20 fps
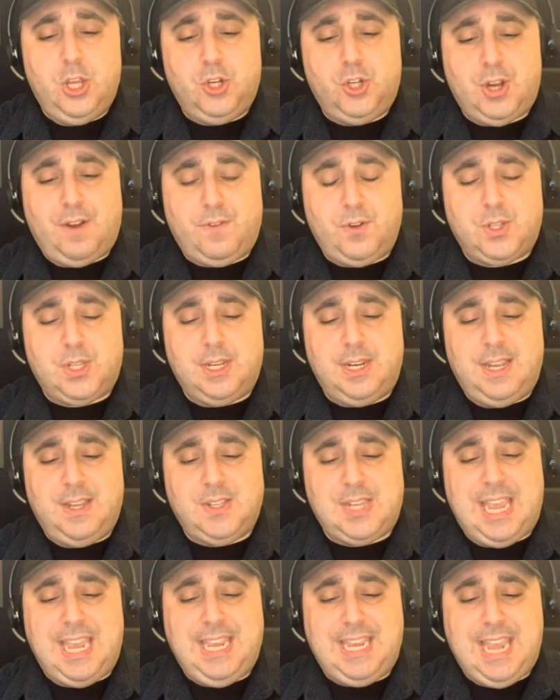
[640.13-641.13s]
Jefferson
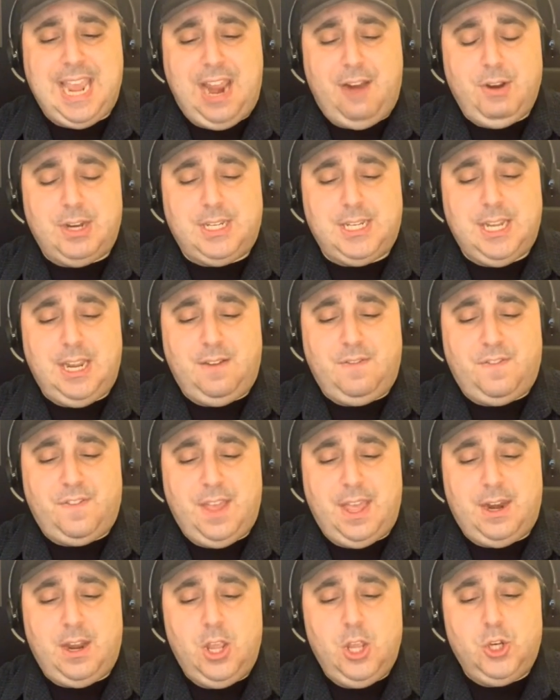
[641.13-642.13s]
is a guaranteed
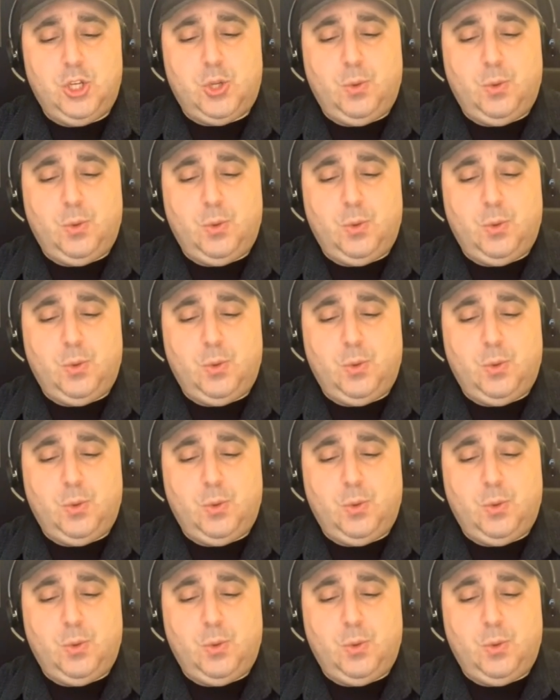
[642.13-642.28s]
fit